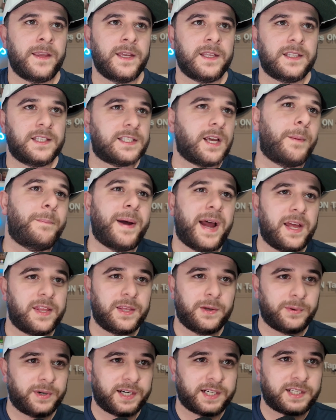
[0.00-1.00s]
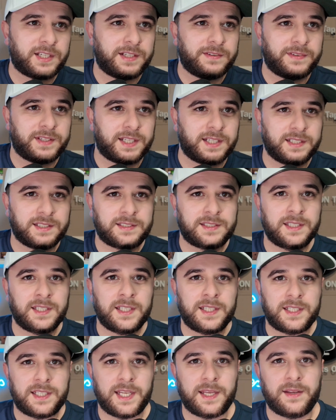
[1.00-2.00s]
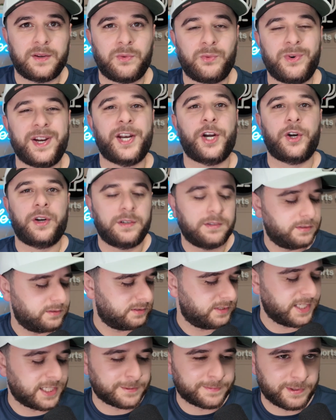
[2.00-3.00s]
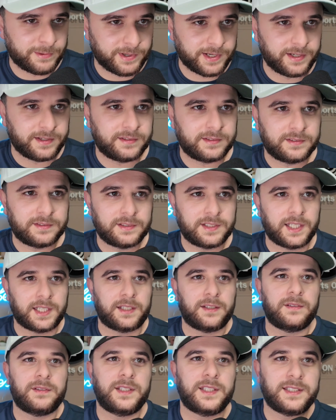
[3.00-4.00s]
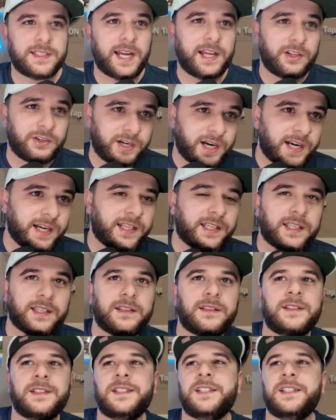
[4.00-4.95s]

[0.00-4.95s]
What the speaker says: That's how bad they were. I couldn't even get his name. Ritter. Desmond Ritter. Thank you. And Tyler Heineke.